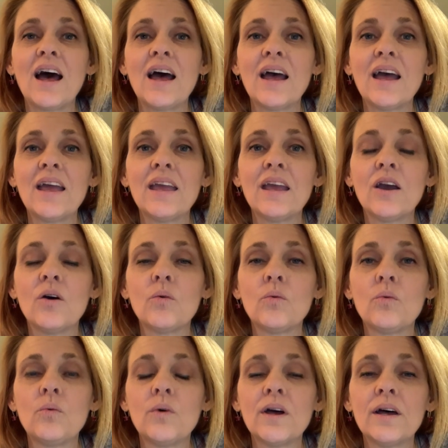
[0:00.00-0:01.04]
I
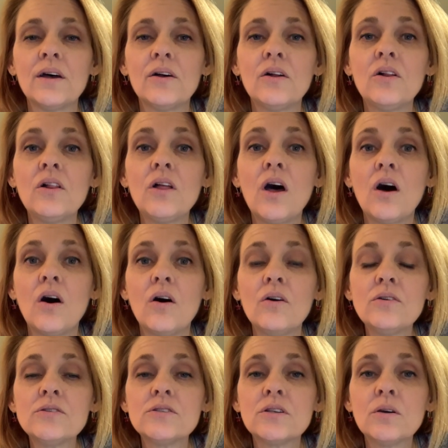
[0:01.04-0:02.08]
will
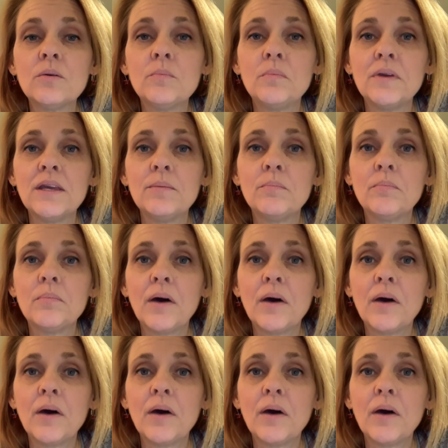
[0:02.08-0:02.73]
also be